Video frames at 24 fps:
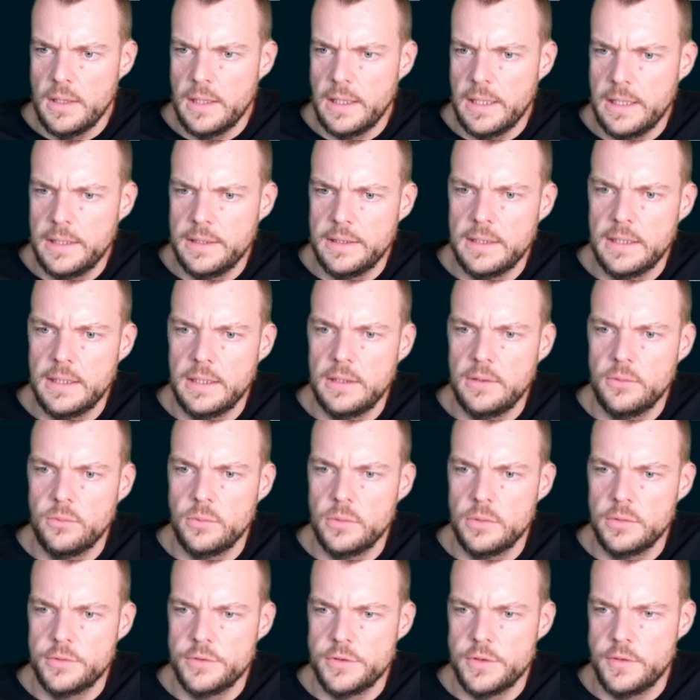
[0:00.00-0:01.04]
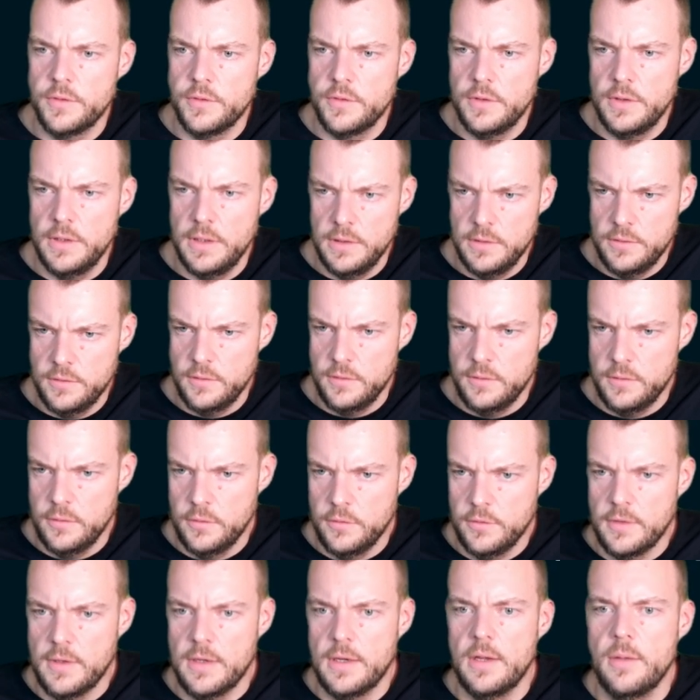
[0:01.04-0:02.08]
And then we'll just need to
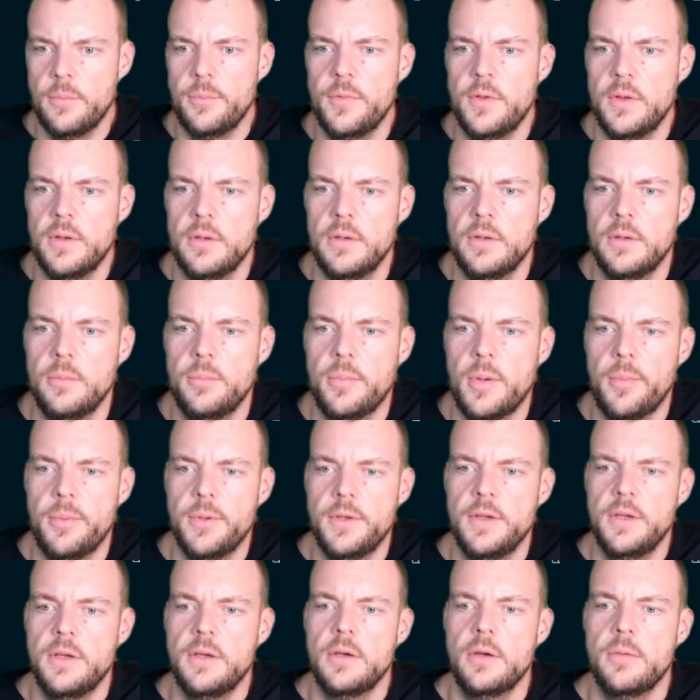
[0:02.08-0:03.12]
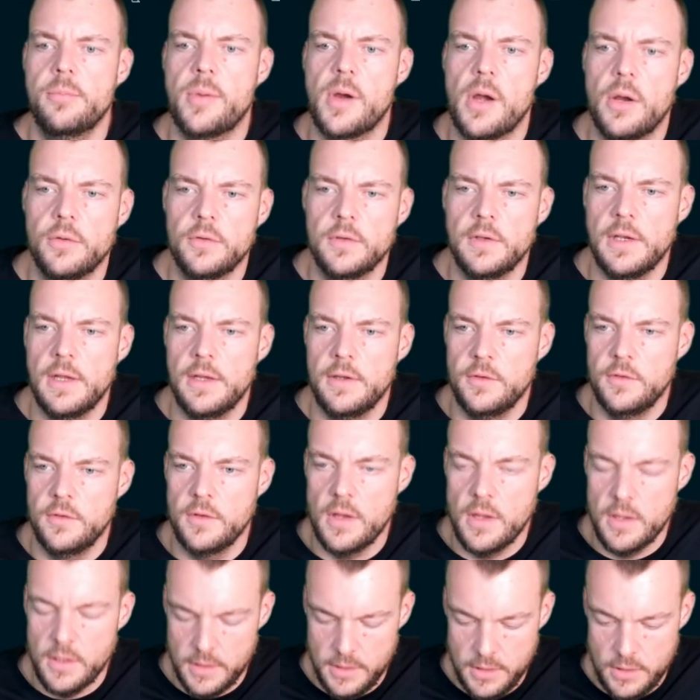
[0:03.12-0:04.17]
set up the Puppeteer browserless
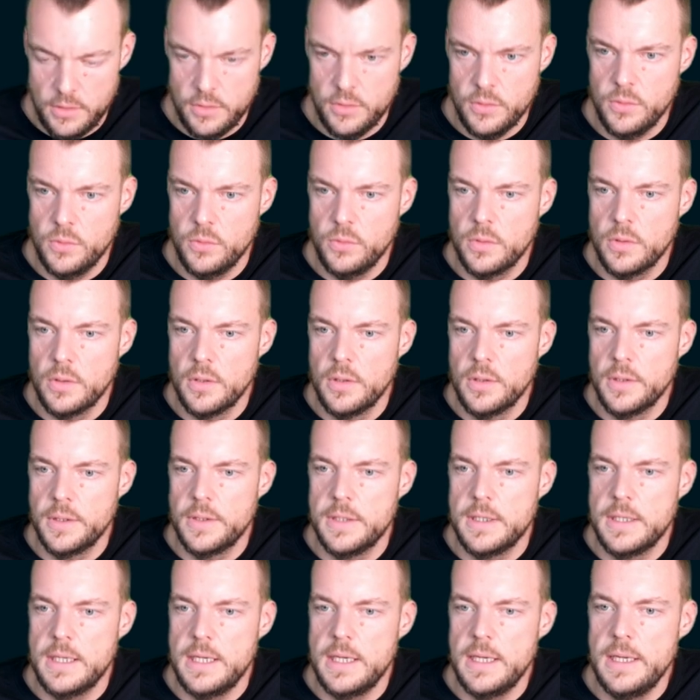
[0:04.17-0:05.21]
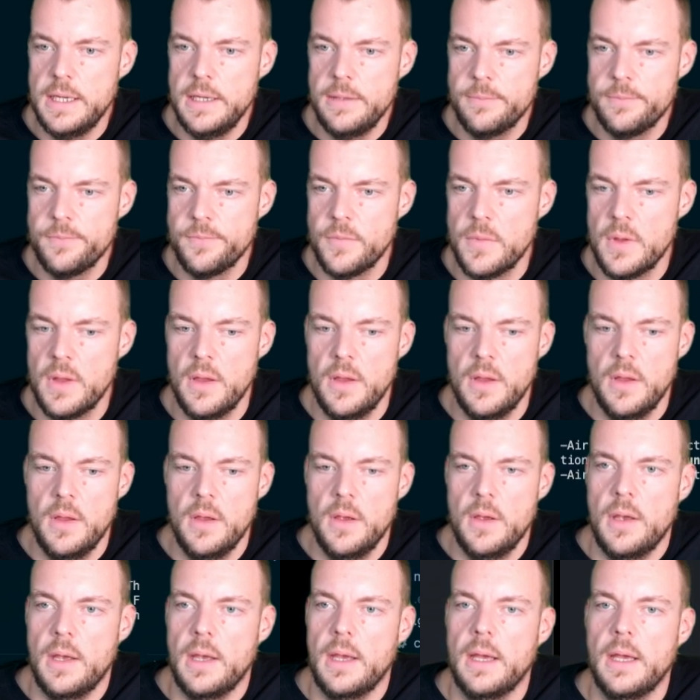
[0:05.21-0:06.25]
IO key.
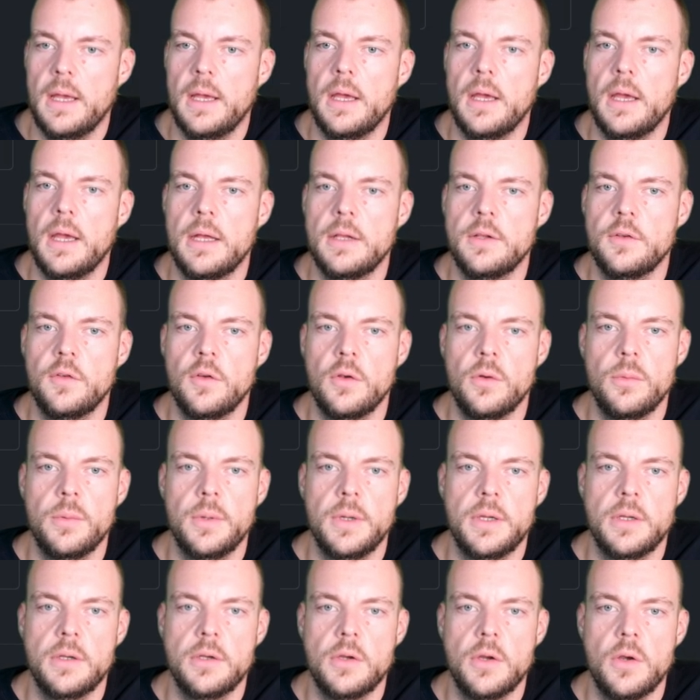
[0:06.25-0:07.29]
Uh, and so we can